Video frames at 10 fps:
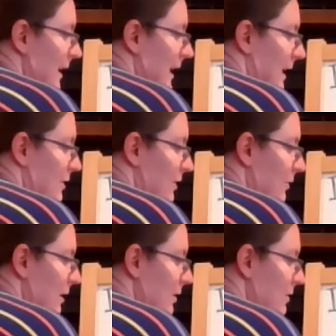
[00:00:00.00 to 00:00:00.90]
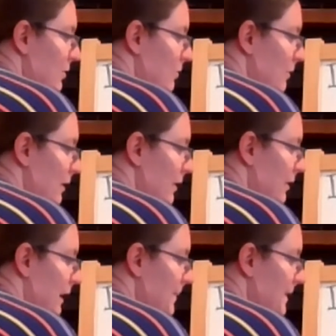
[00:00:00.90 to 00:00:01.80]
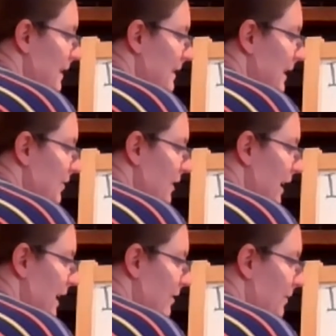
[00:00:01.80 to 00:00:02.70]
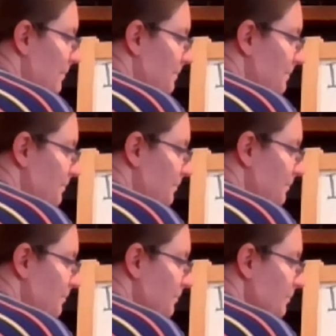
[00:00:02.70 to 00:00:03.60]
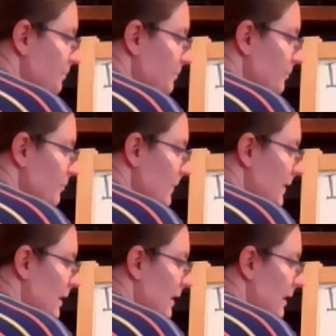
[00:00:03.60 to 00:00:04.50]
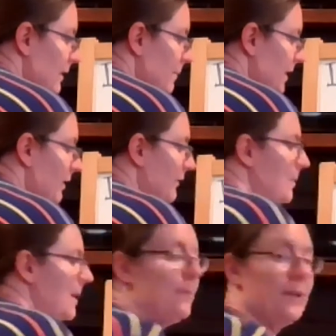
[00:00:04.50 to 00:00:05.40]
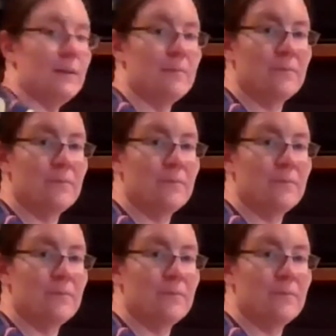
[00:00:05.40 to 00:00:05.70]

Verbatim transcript: And you can do a little upside down triangle in the middle of your paper